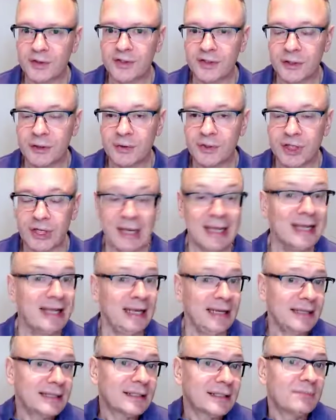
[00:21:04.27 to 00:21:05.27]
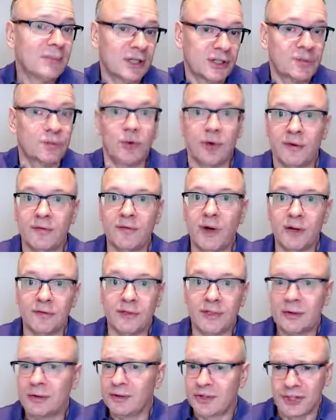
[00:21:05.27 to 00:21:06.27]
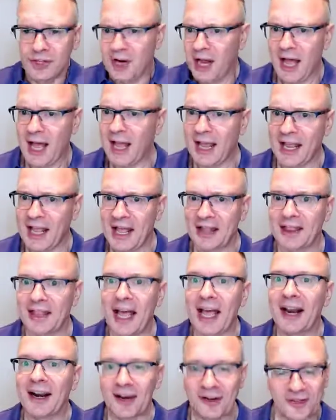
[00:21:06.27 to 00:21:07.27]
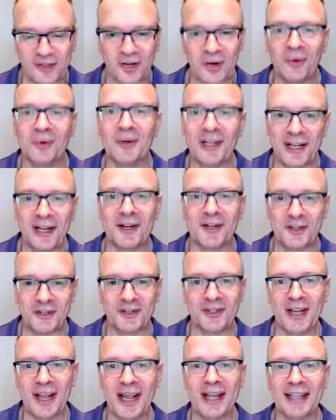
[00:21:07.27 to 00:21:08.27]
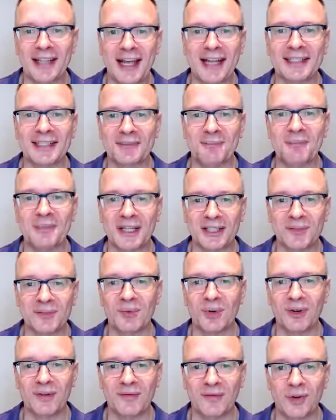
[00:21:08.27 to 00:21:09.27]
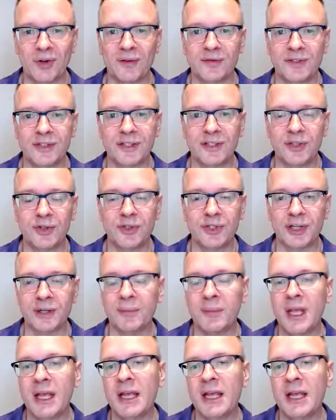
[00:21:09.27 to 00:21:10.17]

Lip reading: solution. It's a much more involved solution. I get that. Totally understand. That's a much more involved solution.